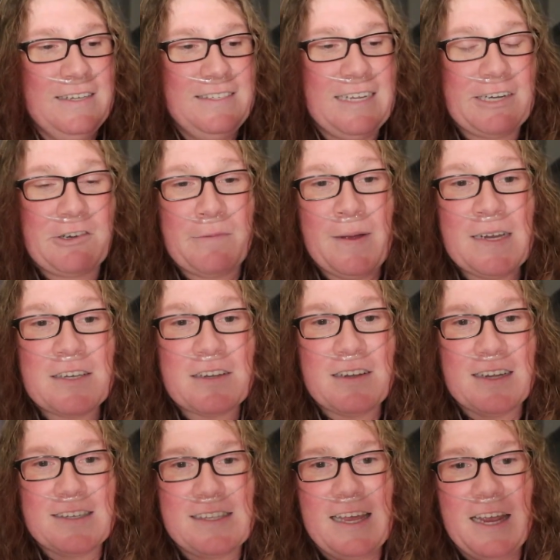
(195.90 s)

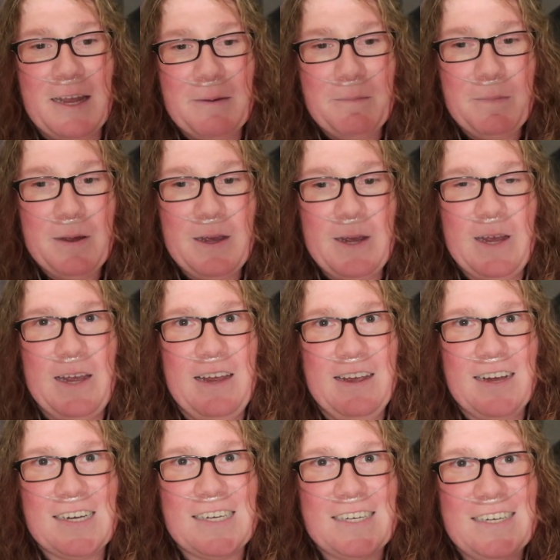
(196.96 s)
detrimental as they can be,
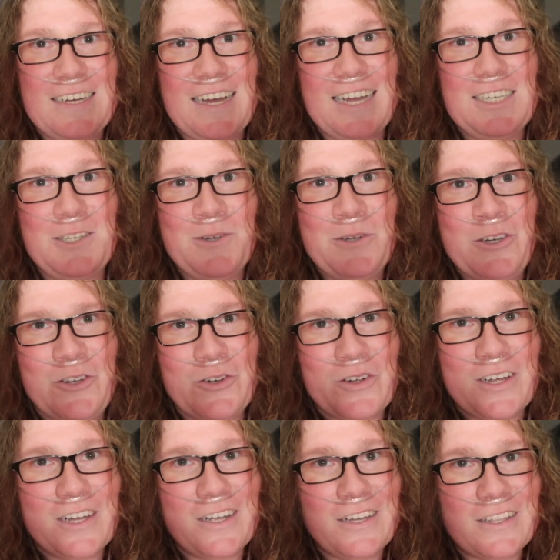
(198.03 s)
uh, I do
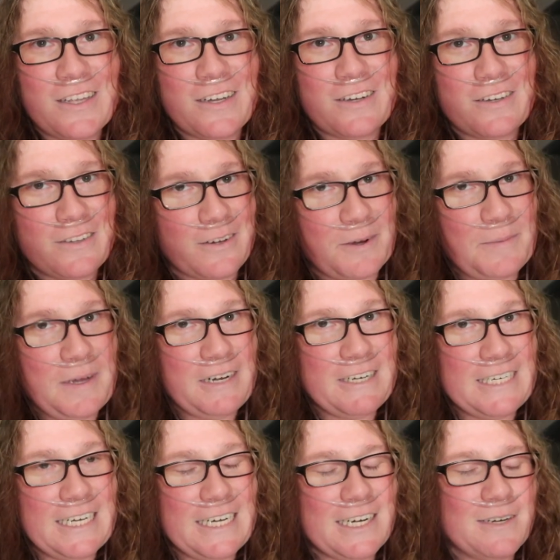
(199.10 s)
enjoy a good thunderstorm here
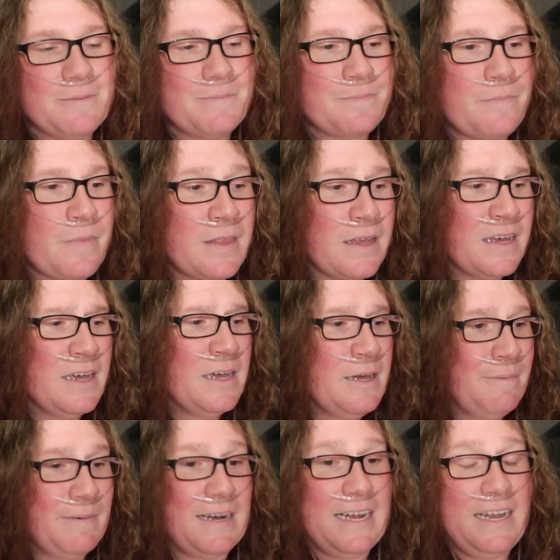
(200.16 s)
and there,
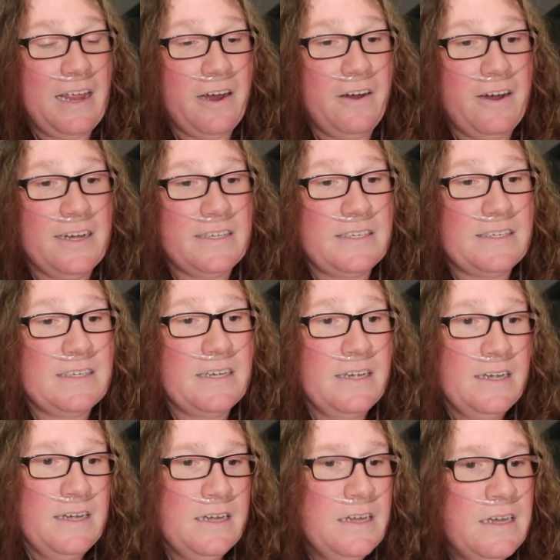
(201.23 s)
but I digress.
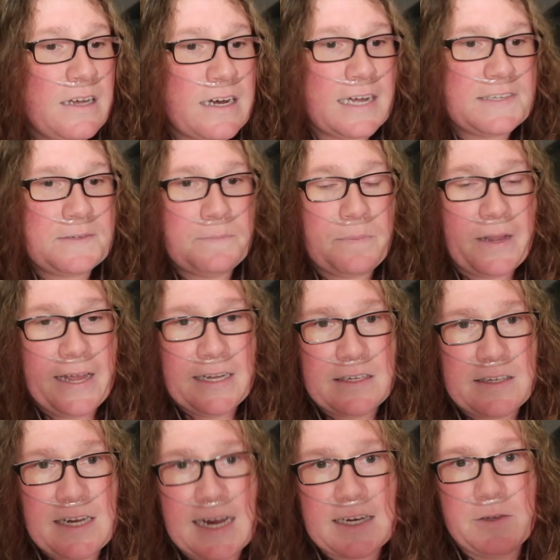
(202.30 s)
Got some
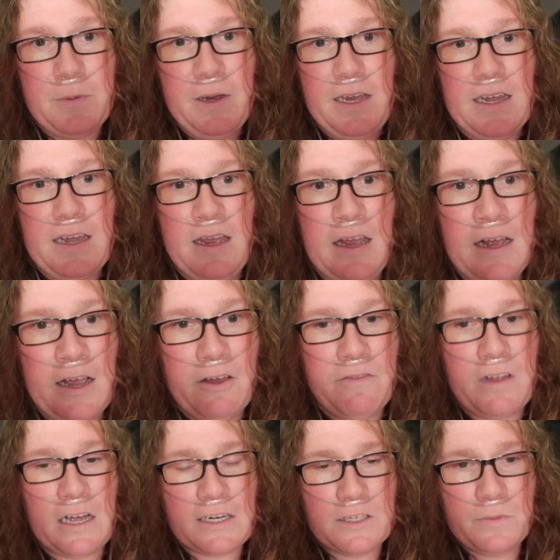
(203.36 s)
plans next week. I
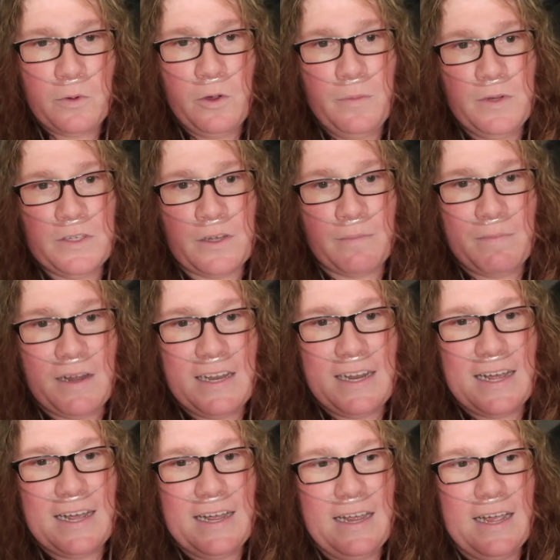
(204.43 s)
have doctor's appointments on
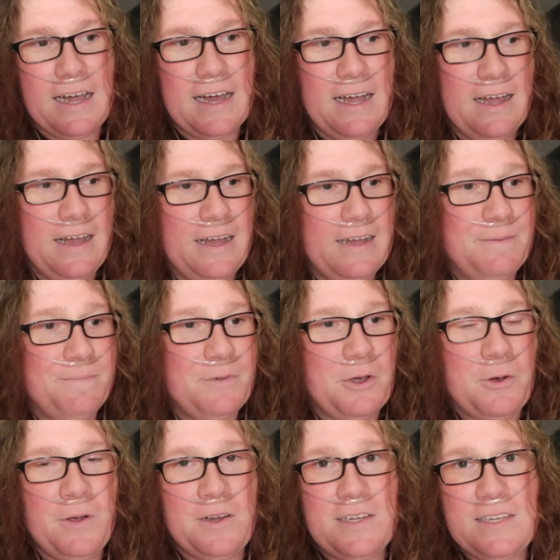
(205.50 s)
Monday. uh, I'm
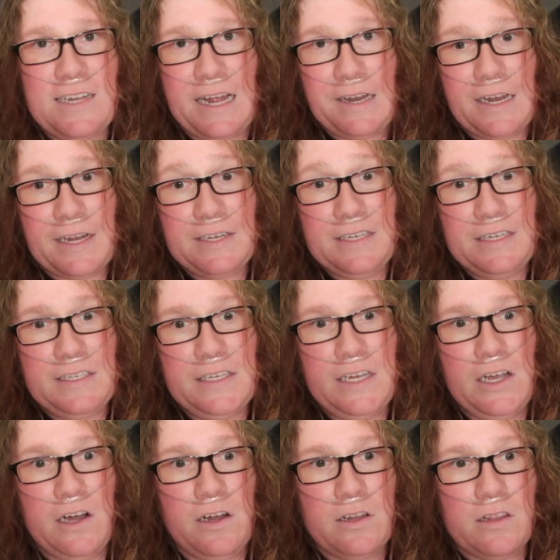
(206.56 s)
going to downtown D
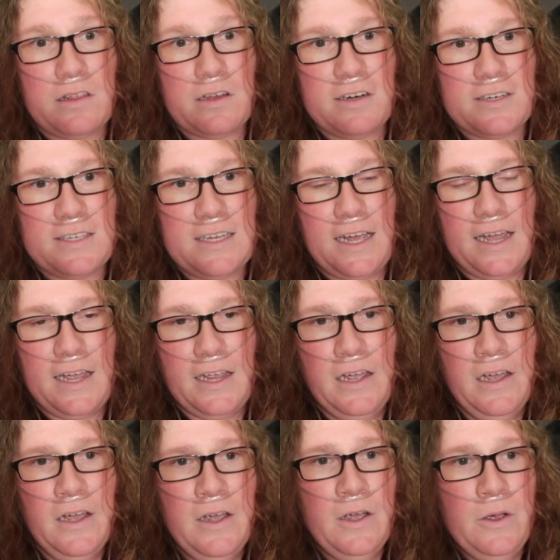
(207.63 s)
C on Thursday